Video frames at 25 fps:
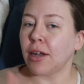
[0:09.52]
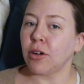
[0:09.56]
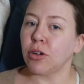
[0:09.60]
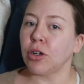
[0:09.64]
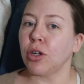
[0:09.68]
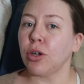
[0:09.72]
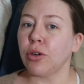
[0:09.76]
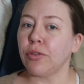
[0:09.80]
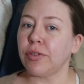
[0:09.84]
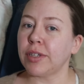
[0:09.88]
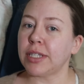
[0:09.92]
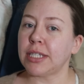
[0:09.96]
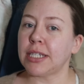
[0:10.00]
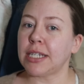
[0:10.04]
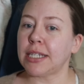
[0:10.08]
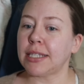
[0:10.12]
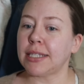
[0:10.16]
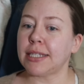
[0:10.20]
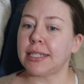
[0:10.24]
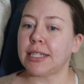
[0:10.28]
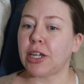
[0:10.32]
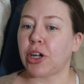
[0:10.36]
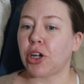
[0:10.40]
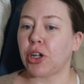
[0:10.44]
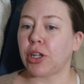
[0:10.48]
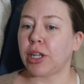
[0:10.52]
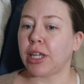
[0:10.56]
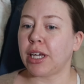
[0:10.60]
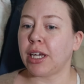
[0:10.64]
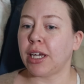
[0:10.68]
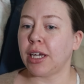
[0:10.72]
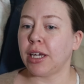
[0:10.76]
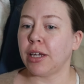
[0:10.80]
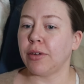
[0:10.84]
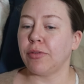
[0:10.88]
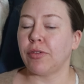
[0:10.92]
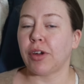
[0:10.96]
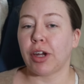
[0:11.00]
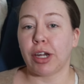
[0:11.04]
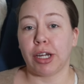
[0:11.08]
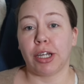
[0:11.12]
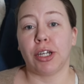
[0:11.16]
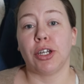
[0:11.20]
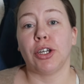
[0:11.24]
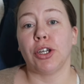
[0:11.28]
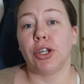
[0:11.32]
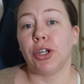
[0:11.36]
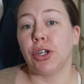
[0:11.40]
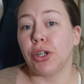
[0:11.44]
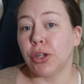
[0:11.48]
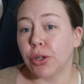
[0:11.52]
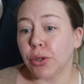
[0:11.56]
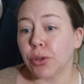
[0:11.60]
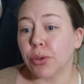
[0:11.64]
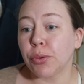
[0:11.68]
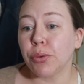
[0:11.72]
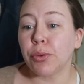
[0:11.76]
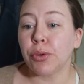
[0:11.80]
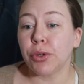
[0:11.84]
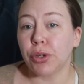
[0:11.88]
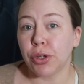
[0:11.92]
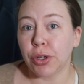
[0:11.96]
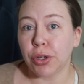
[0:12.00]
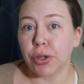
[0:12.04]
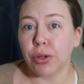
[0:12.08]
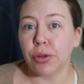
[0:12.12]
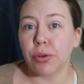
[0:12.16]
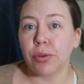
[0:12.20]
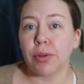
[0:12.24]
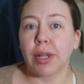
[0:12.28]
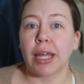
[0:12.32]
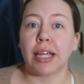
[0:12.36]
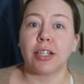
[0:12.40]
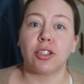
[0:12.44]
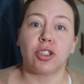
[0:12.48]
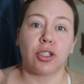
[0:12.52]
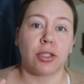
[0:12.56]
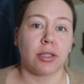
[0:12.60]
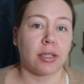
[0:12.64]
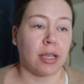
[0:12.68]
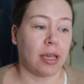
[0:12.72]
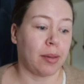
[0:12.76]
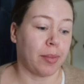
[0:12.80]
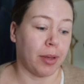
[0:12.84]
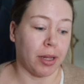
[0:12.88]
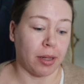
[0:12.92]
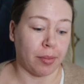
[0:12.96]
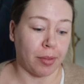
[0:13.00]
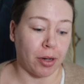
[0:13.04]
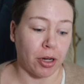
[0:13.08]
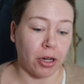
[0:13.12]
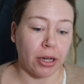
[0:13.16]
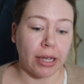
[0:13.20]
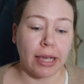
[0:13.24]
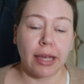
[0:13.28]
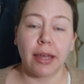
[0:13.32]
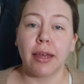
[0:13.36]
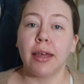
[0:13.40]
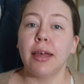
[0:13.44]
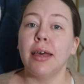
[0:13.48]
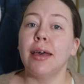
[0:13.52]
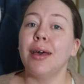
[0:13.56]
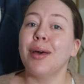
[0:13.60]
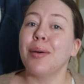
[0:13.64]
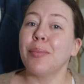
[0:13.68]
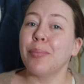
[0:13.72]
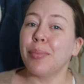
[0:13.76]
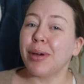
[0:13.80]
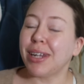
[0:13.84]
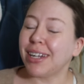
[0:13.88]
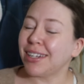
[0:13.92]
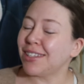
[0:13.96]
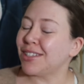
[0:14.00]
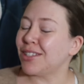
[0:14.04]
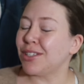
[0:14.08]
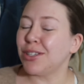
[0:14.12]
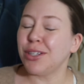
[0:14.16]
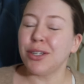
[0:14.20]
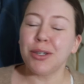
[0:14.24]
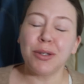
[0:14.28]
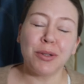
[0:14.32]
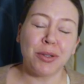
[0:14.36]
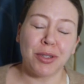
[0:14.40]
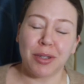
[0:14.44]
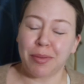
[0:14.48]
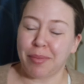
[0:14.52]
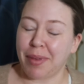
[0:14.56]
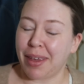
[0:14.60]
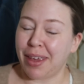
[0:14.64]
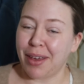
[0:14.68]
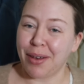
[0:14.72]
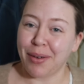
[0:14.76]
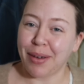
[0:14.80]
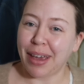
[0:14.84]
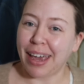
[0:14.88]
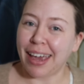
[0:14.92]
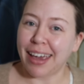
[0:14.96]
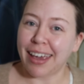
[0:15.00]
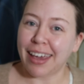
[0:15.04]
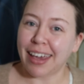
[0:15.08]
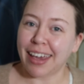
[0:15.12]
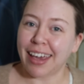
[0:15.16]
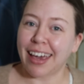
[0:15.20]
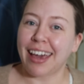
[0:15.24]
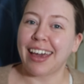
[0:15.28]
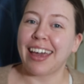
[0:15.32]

I don't know if it's necessarily very new, new, like just came on the market, but it's new to me, okay?